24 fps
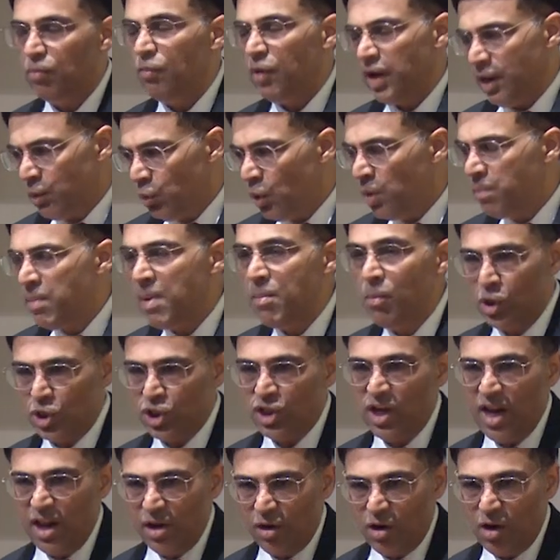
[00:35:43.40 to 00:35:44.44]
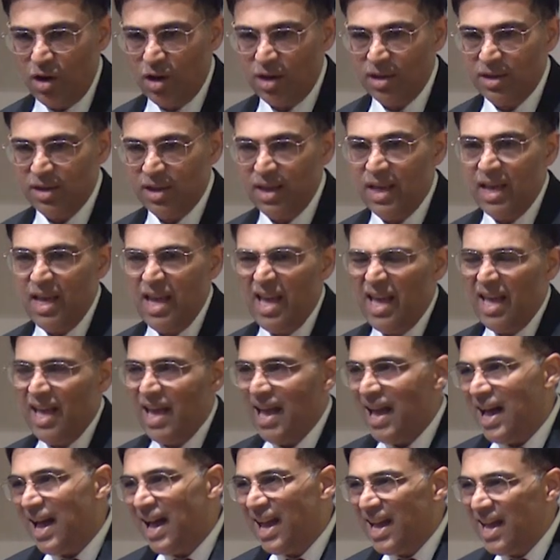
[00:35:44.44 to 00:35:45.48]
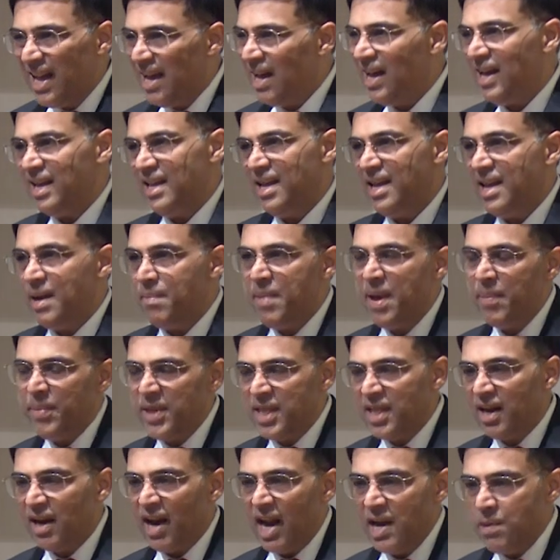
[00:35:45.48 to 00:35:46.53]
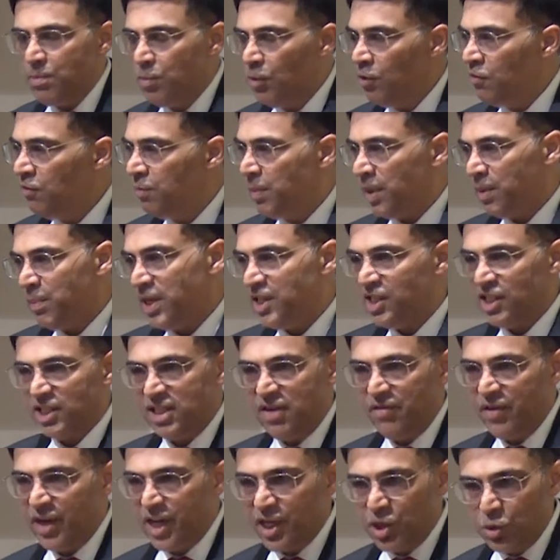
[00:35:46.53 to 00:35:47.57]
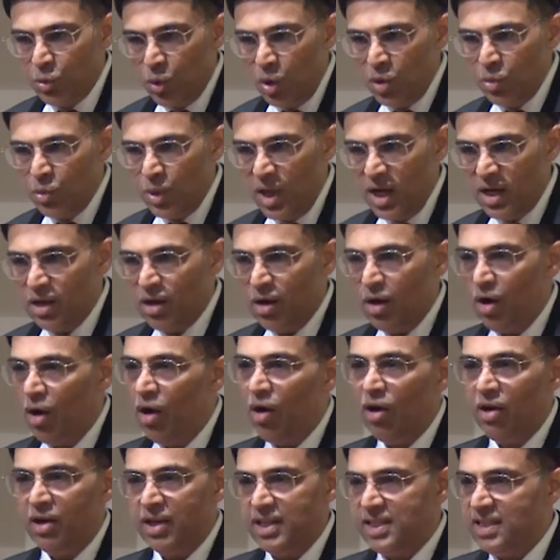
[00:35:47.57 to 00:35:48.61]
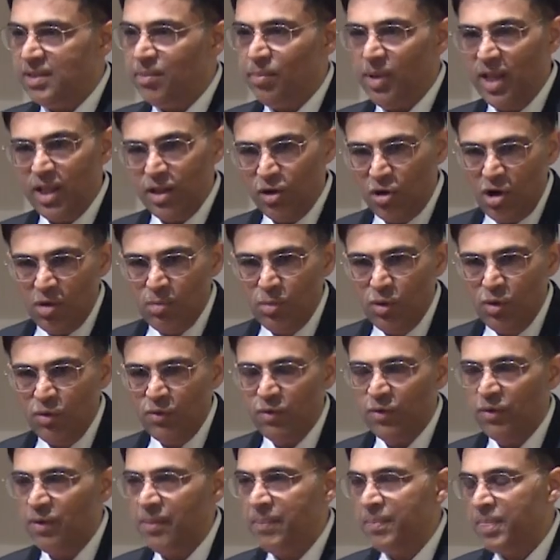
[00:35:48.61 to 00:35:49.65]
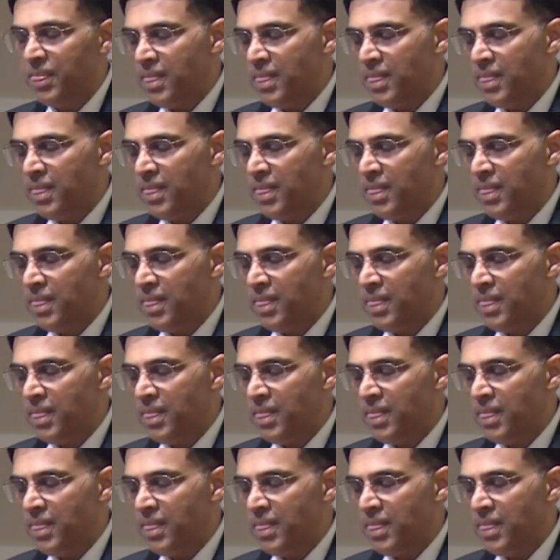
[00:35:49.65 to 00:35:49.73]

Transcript: it won't be mostly wrong. It may be the right move, but my justification won't work, or it's simply the wrong move.